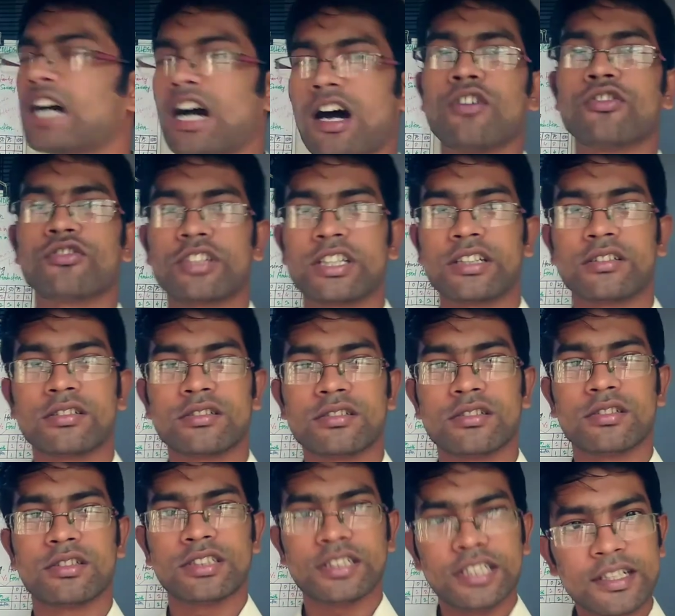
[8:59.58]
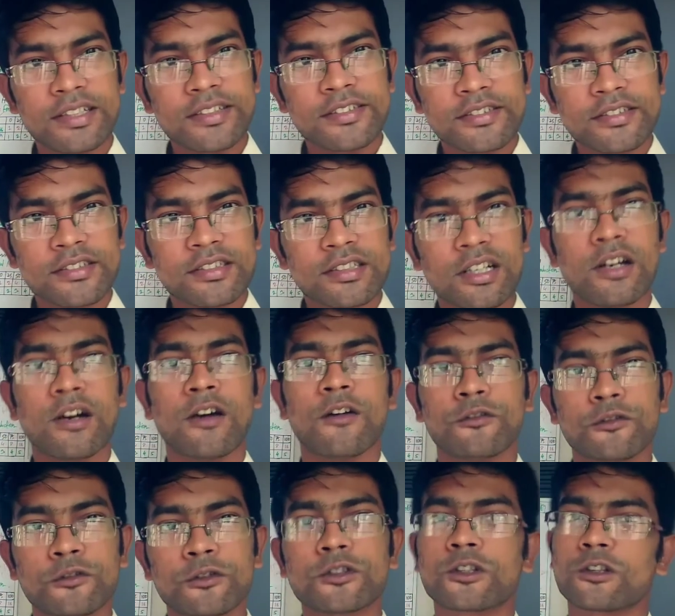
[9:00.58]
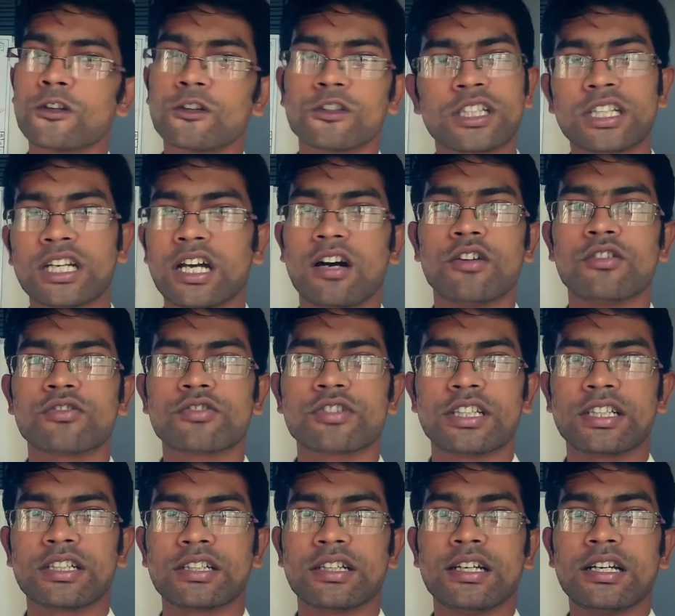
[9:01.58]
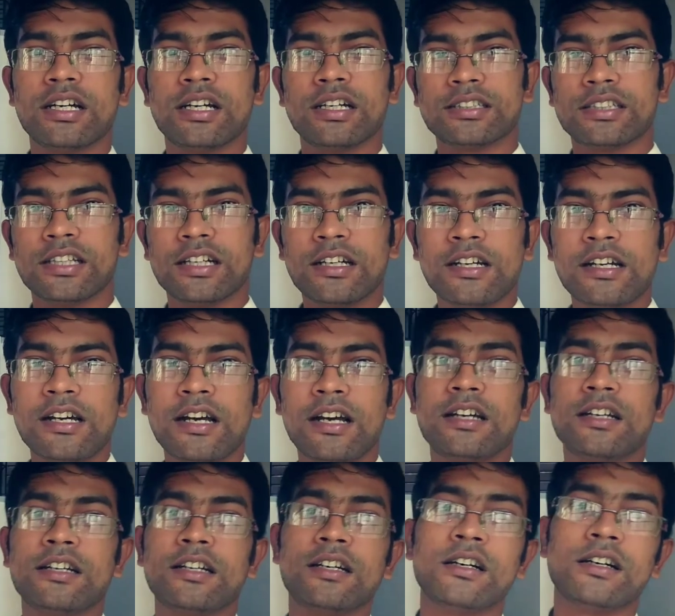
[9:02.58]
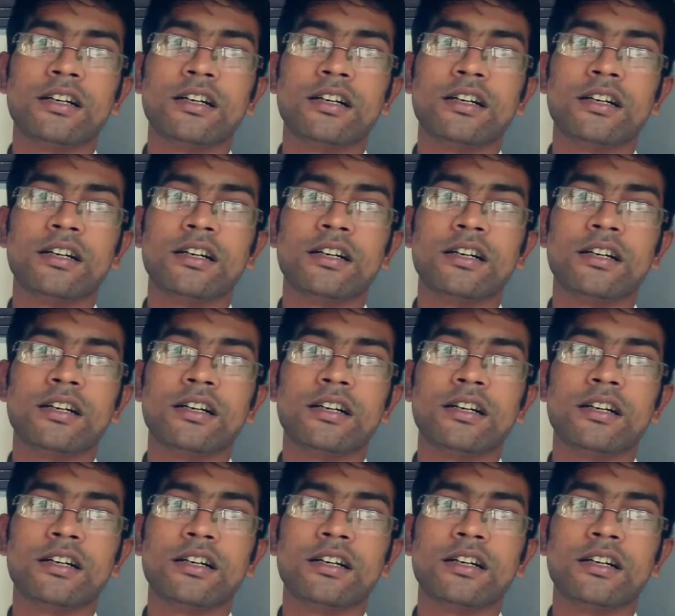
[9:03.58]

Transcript: housing. Yes, food, clothing, housing. The